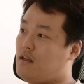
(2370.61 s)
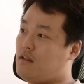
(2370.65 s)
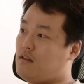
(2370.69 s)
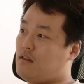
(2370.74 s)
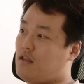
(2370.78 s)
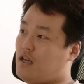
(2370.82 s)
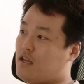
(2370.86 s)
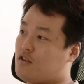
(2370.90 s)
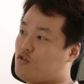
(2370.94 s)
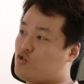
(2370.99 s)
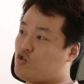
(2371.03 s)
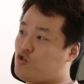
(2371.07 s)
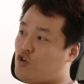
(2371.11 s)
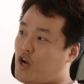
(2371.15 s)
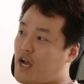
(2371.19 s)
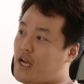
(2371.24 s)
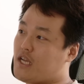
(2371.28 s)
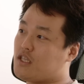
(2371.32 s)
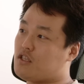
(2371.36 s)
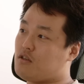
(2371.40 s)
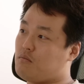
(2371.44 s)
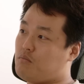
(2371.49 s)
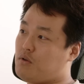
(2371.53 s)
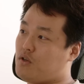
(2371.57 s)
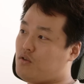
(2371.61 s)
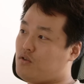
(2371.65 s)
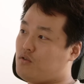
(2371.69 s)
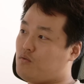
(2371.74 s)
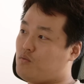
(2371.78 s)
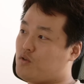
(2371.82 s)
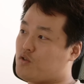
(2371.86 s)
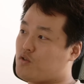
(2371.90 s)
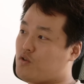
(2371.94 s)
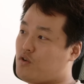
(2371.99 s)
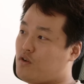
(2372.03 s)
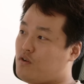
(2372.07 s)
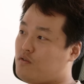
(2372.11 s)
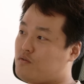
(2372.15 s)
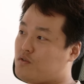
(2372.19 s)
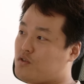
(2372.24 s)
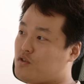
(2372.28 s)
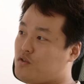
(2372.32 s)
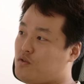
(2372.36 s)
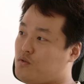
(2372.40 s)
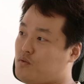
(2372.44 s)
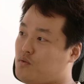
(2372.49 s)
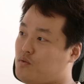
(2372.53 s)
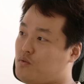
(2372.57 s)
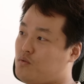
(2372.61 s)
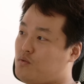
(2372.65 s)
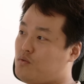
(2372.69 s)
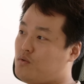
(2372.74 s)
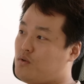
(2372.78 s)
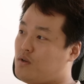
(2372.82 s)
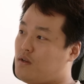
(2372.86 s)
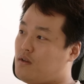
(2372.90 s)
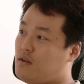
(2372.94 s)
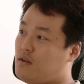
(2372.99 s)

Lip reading: like trying to build reserves to,